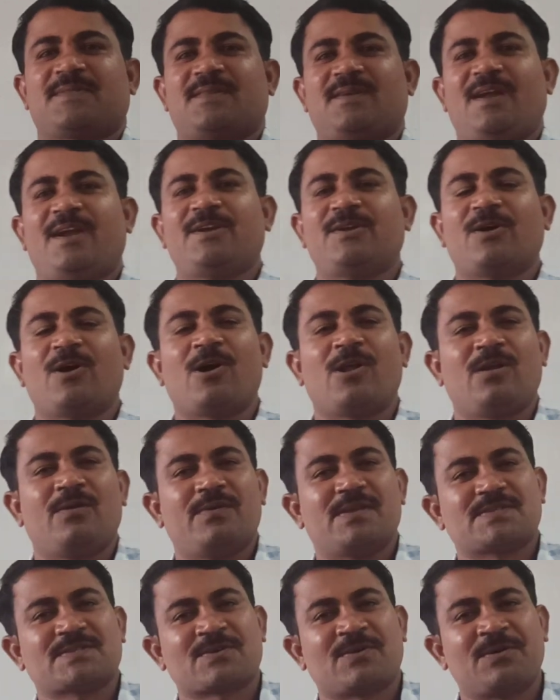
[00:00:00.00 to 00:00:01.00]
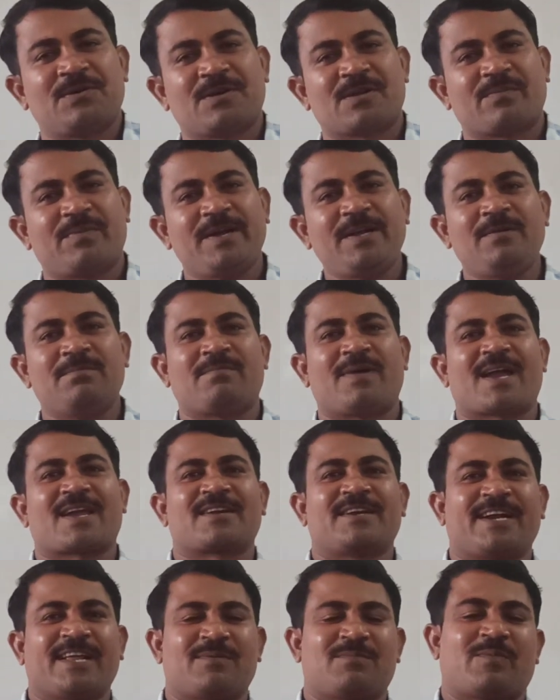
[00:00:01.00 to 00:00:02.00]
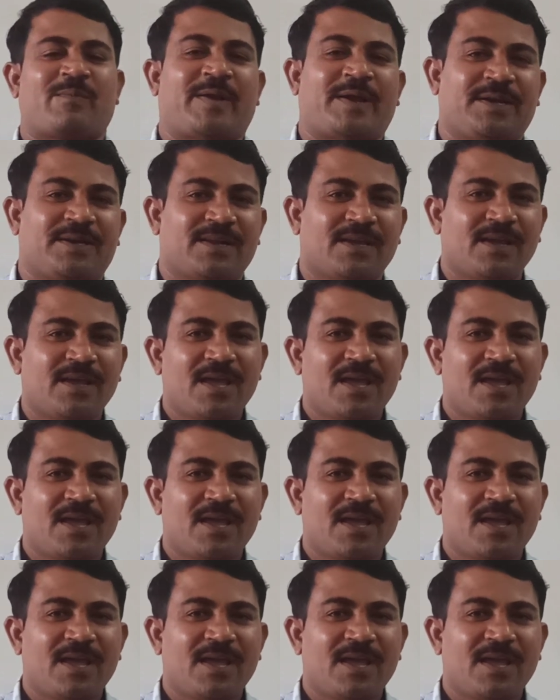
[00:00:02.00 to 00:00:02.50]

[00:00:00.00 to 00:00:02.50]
It always contribute magnetic moment.